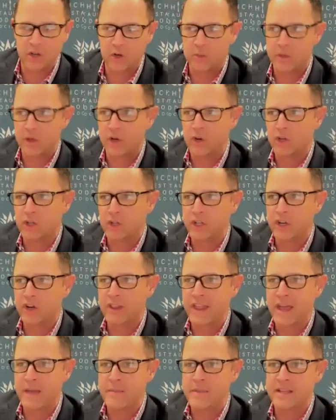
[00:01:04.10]
little bit earlier.
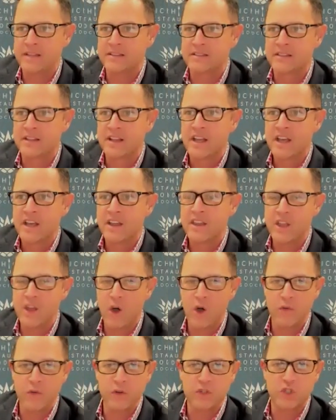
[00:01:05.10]
That means
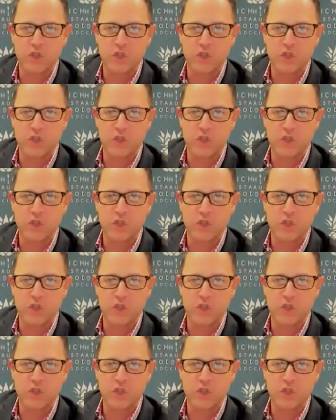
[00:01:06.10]
the over